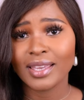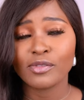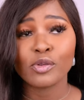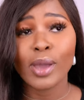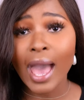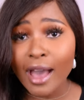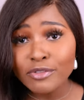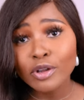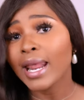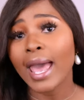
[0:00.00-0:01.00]
If you
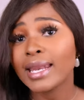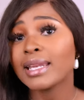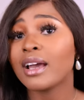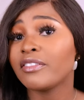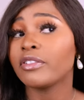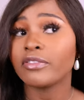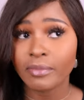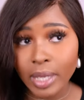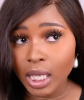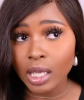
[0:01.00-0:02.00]
have not had enough of
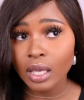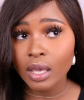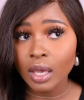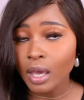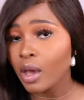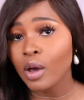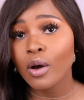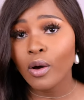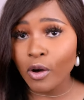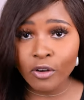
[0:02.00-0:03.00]
me
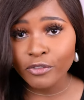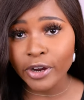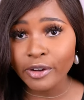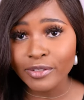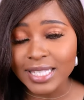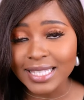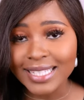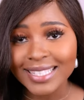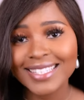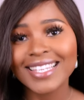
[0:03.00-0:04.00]
or
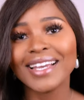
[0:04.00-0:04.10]
fragrances,